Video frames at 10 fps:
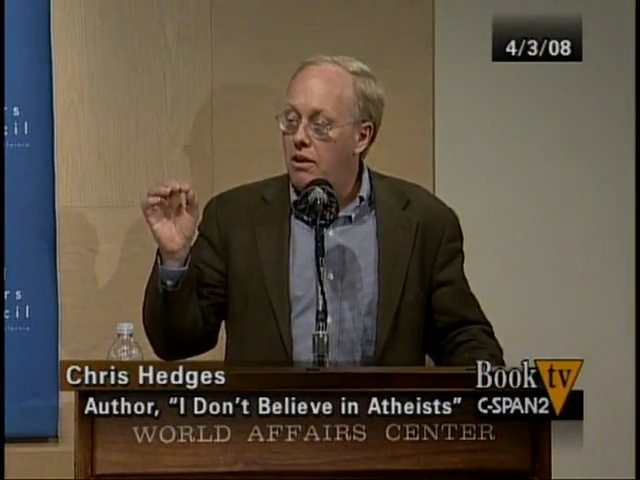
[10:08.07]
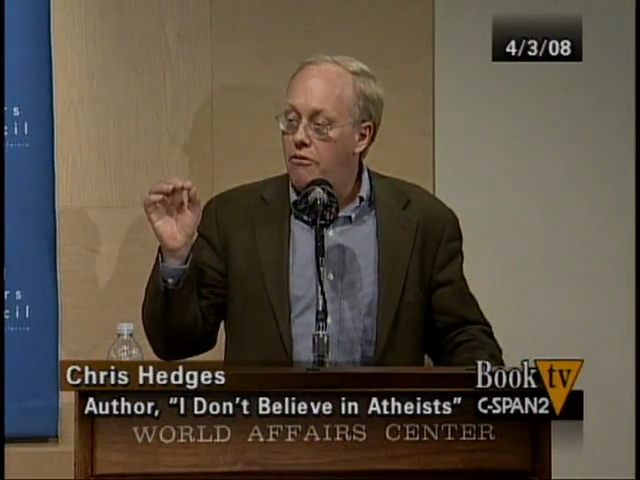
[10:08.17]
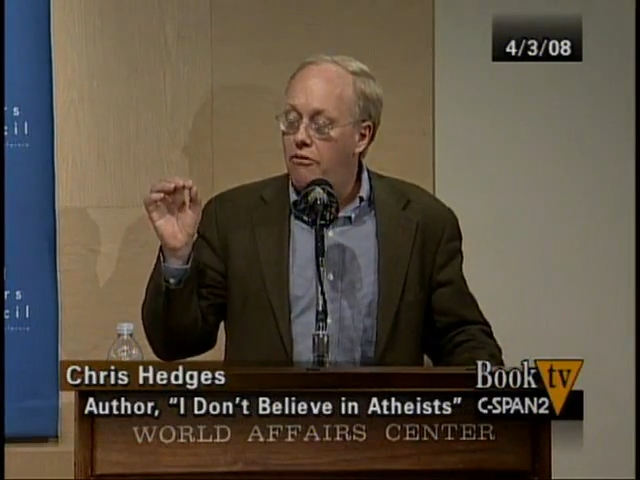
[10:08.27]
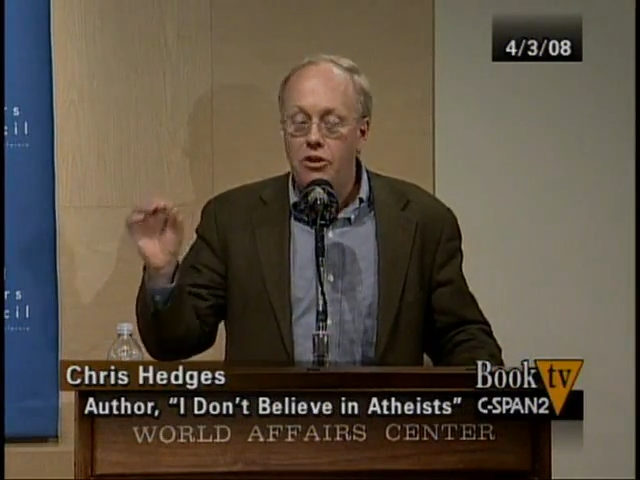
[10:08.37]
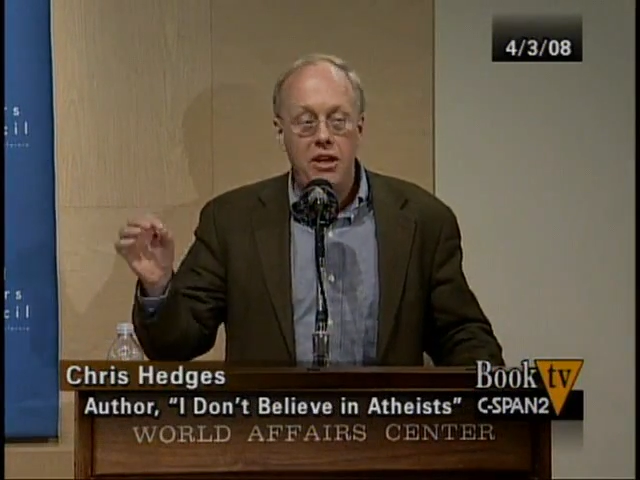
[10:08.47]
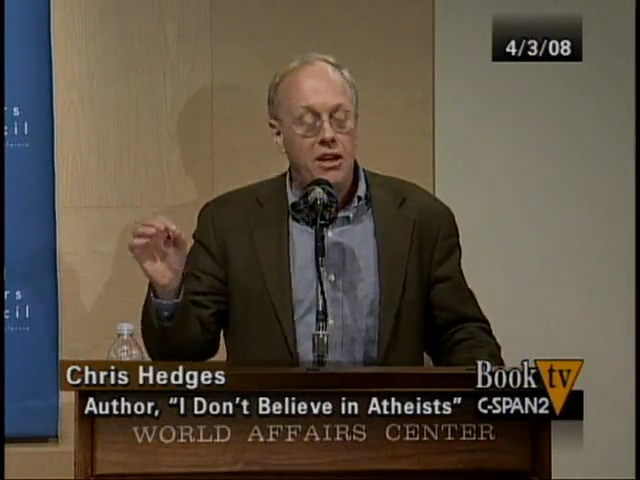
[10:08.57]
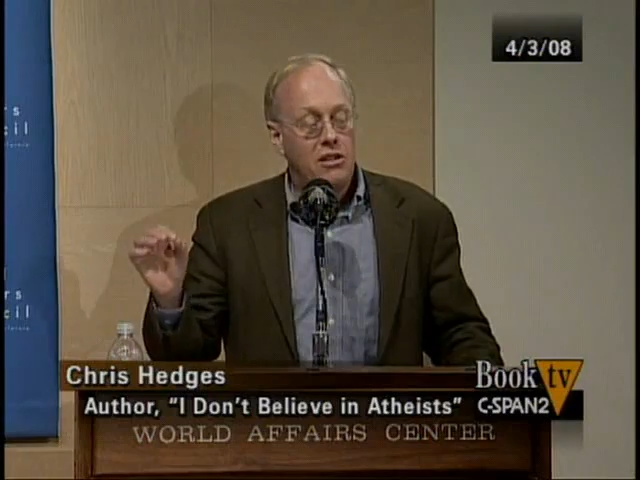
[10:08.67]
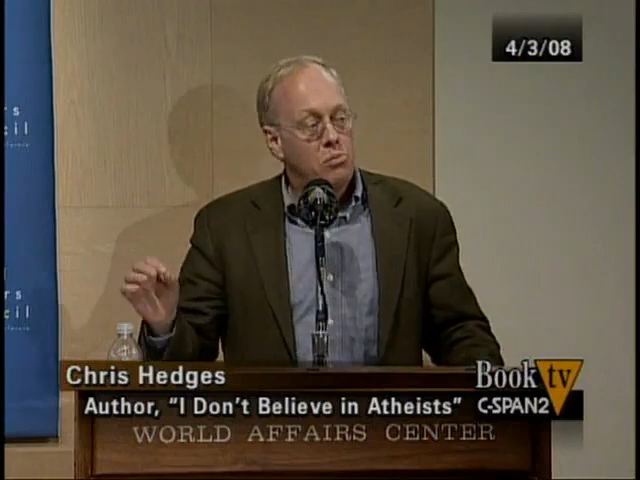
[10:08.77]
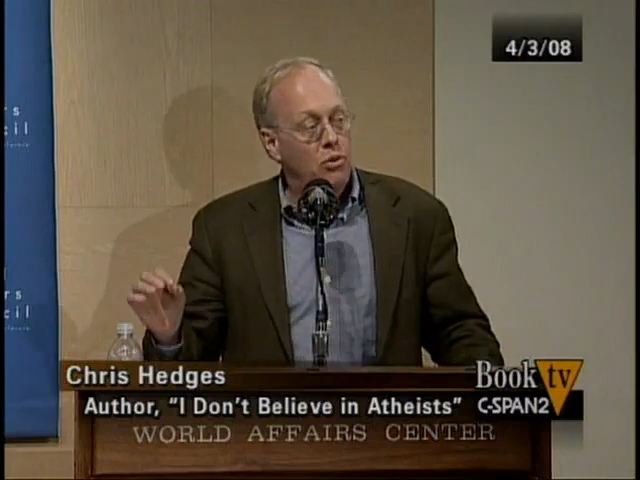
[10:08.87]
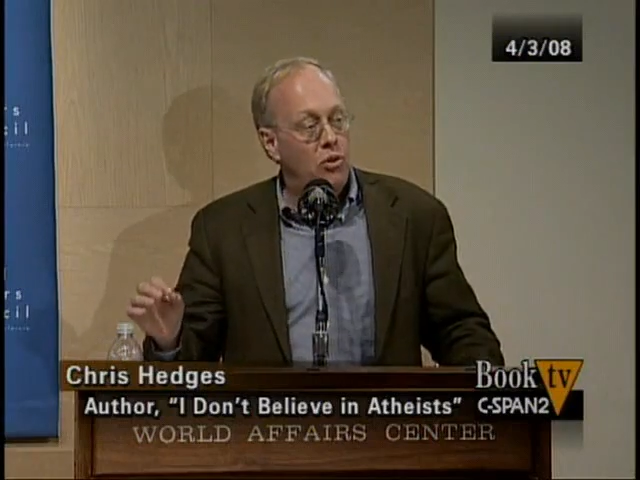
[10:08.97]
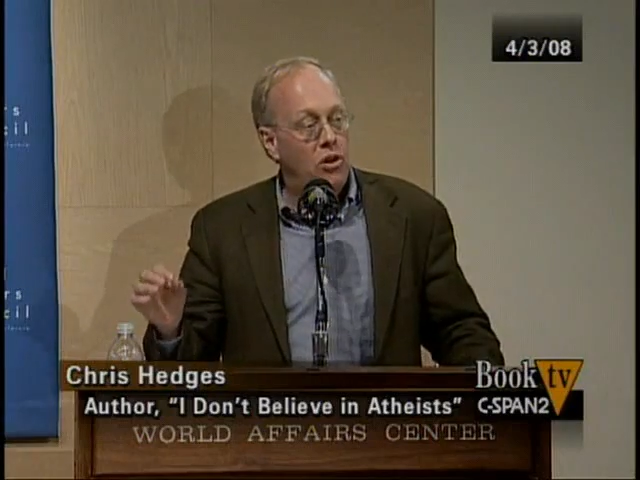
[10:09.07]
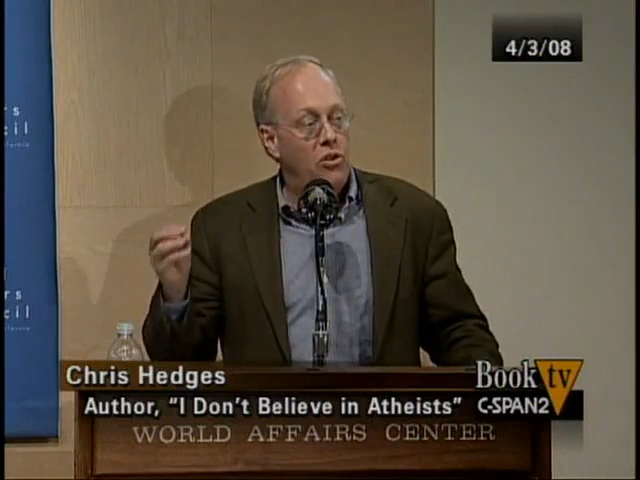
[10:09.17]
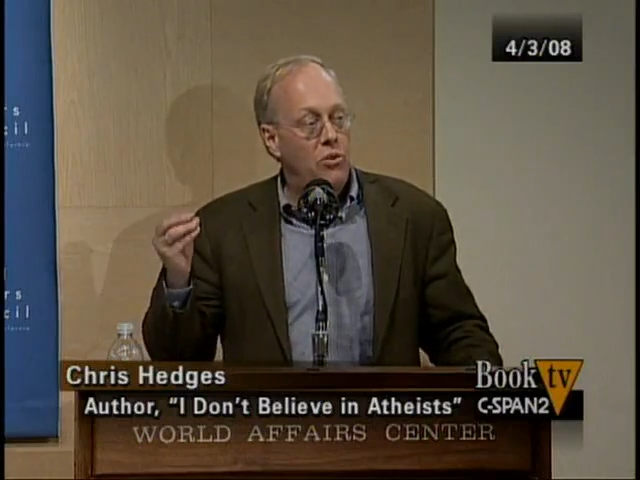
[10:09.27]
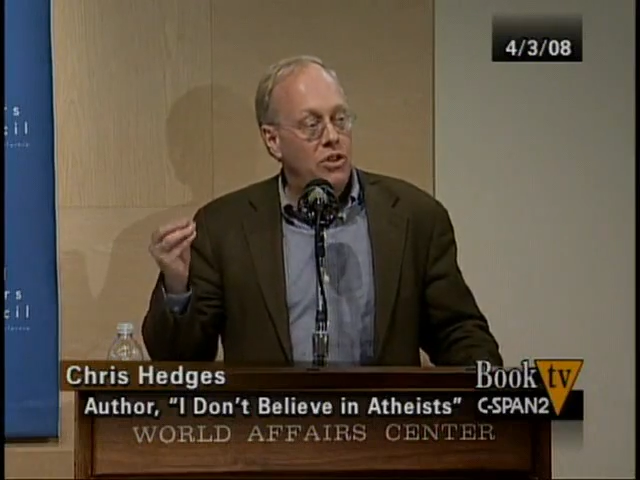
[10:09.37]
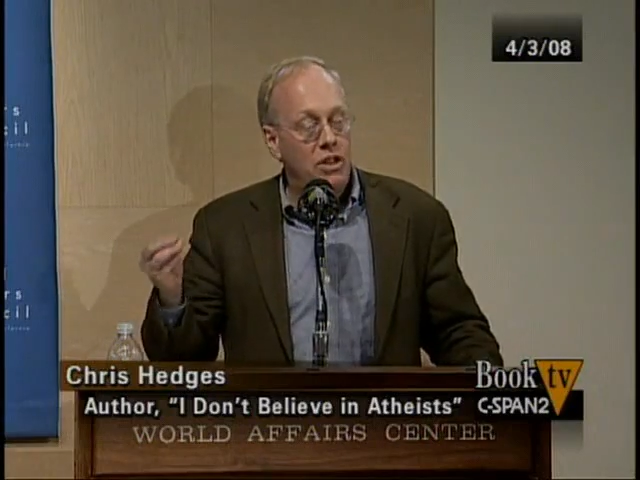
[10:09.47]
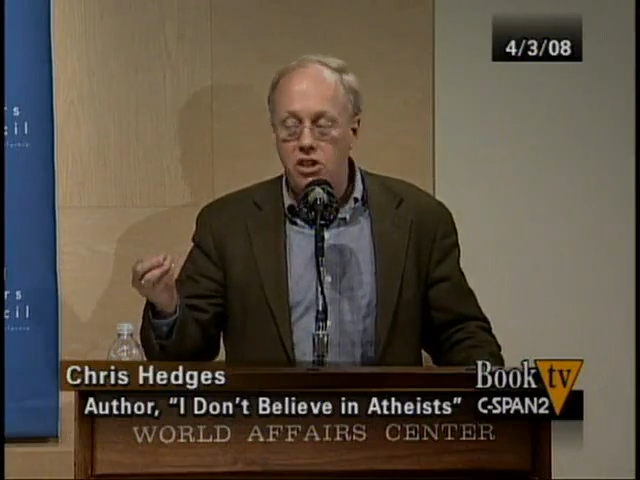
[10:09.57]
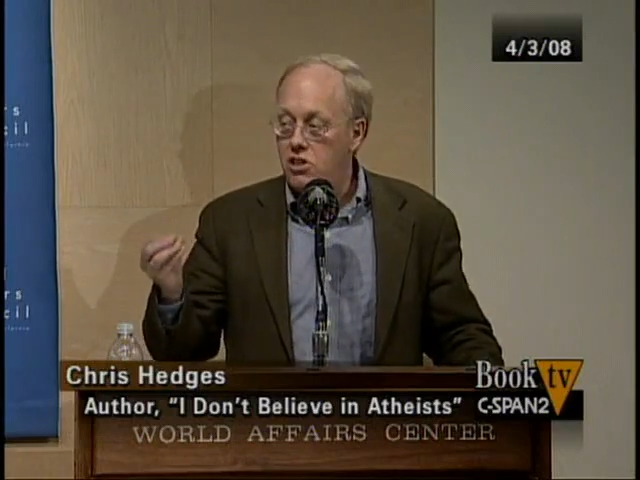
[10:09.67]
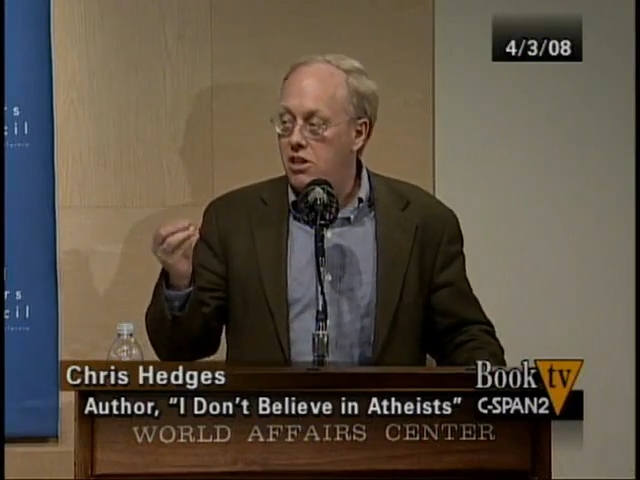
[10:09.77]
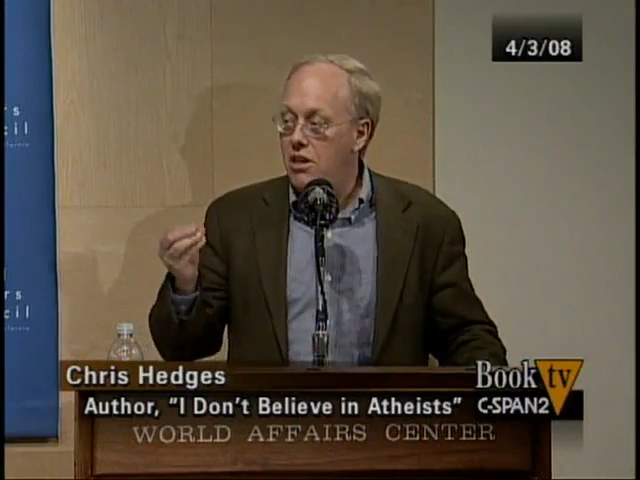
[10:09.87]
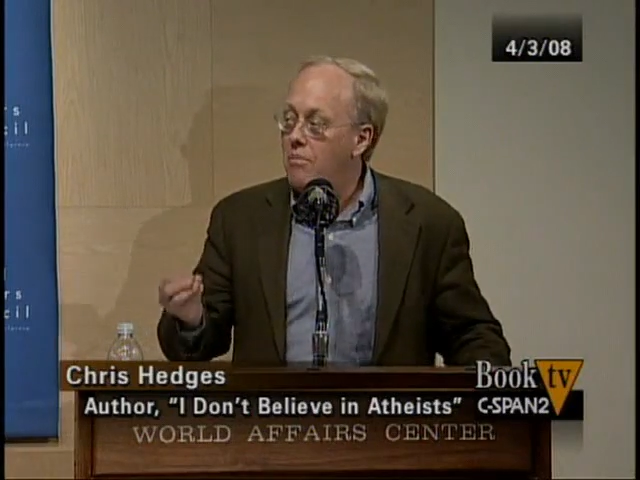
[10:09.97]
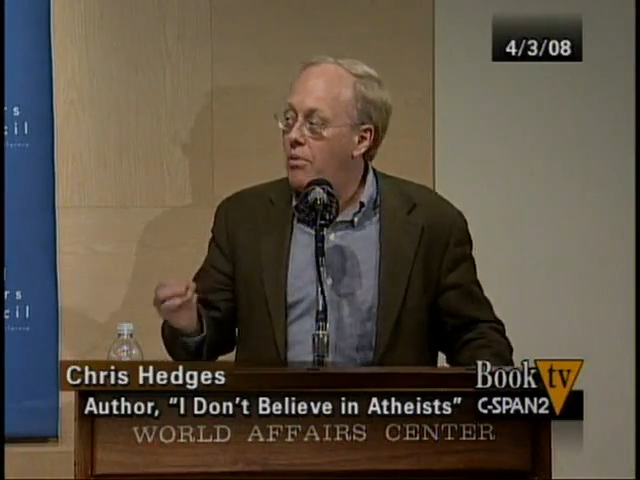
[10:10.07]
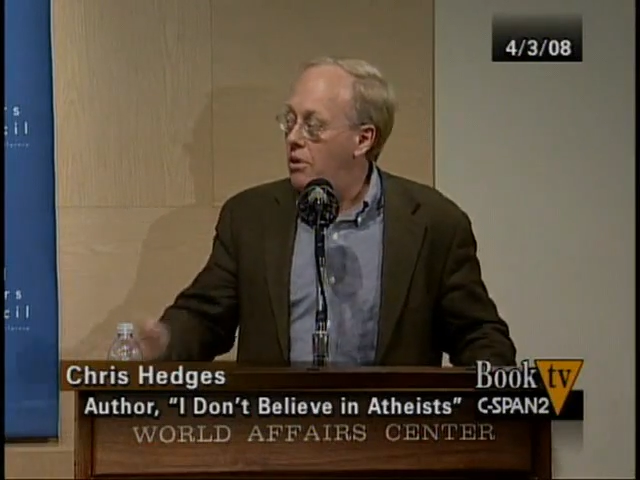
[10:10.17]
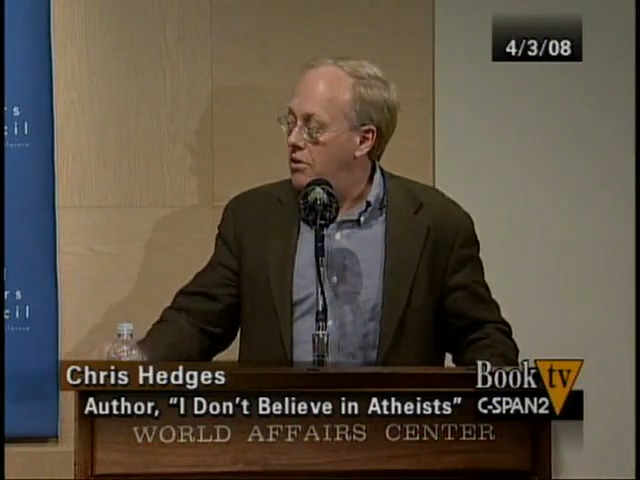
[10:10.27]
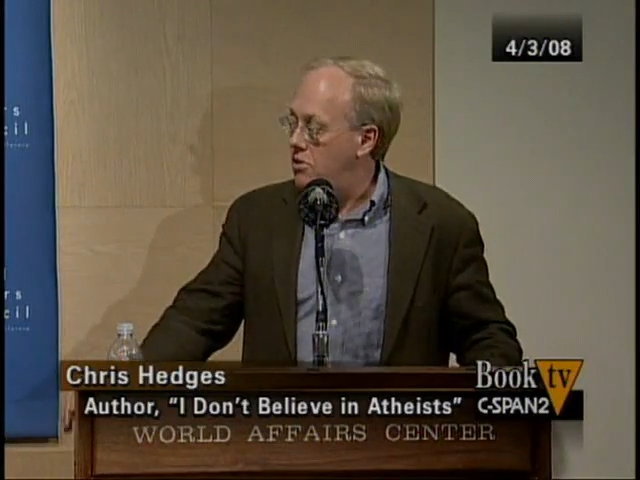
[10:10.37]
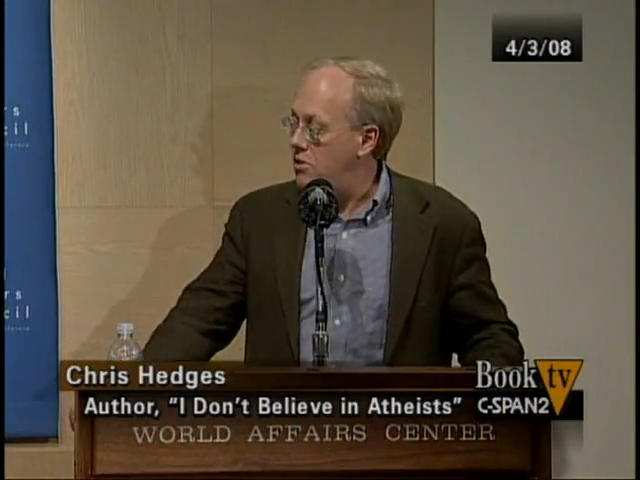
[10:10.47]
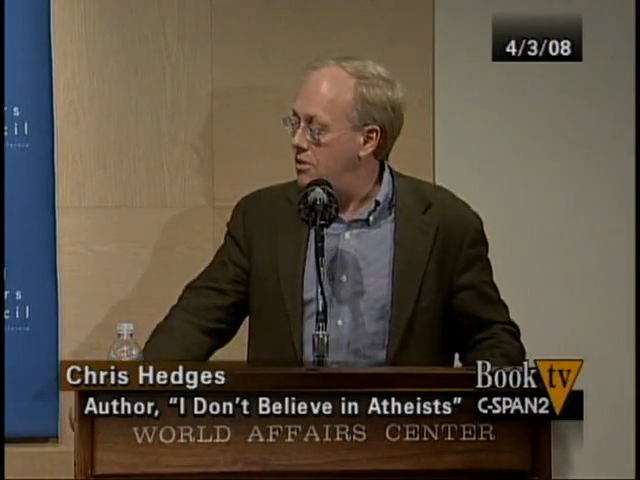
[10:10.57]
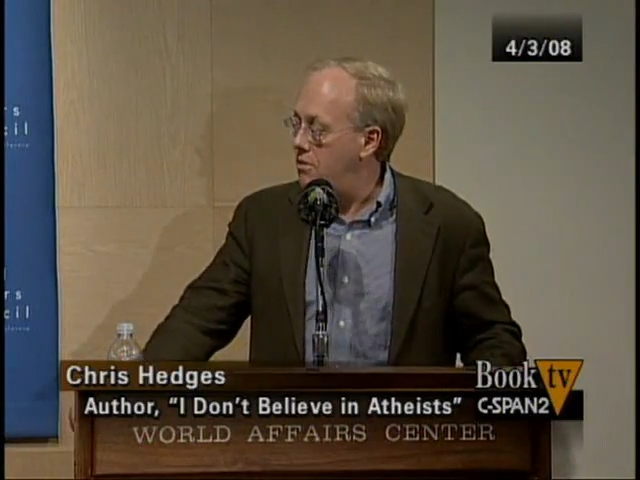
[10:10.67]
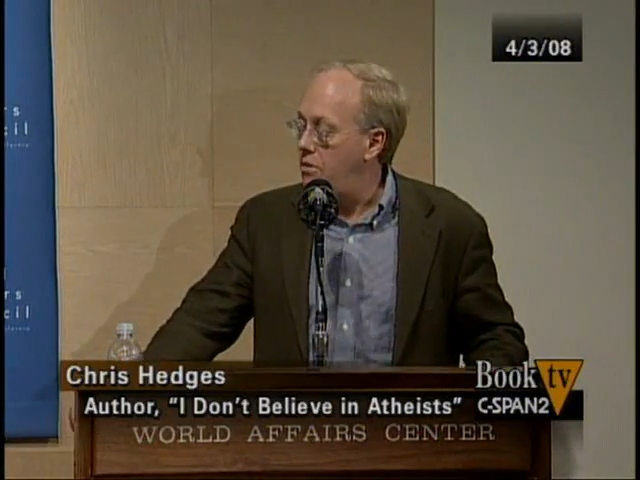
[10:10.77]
fully explore the religious impulse,